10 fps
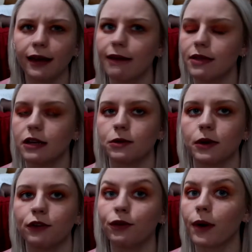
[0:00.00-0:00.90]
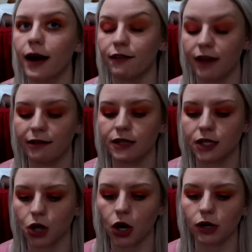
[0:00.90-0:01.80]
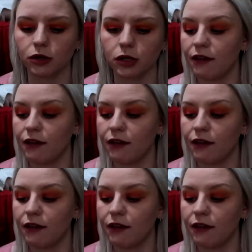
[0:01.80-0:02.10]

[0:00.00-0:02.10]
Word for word: I gave this one 4 out of 5 stars.